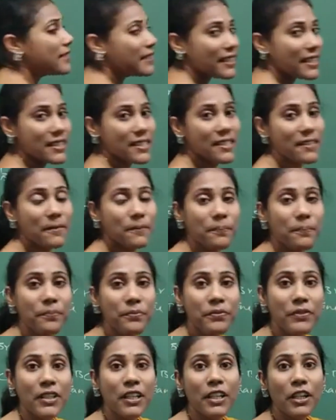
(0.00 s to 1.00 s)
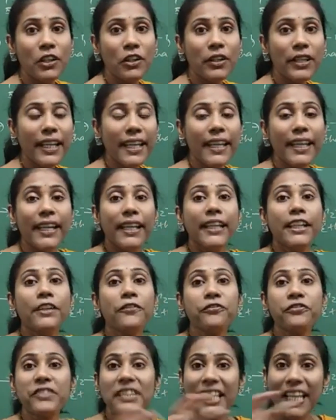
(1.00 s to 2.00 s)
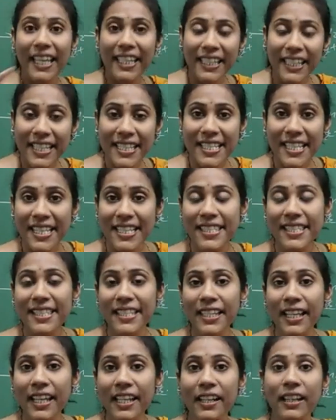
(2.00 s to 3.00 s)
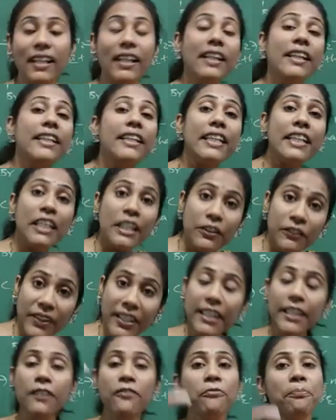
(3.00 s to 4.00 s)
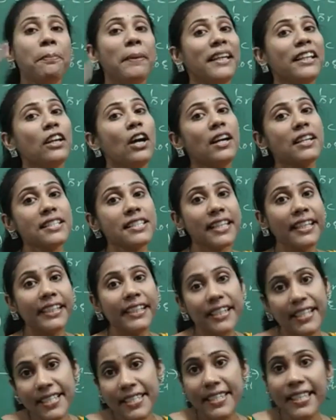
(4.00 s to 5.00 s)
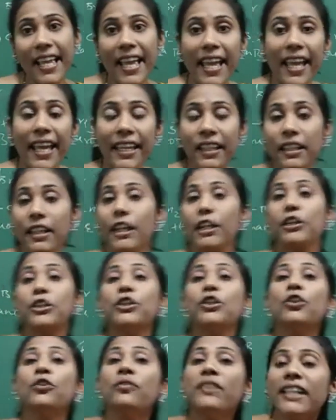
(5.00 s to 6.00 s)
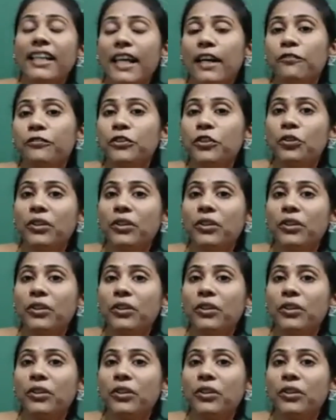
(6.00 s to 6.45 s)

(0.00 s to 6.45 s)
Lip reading: this. Okay, if there is HCl, even if peroxide is there, you will have to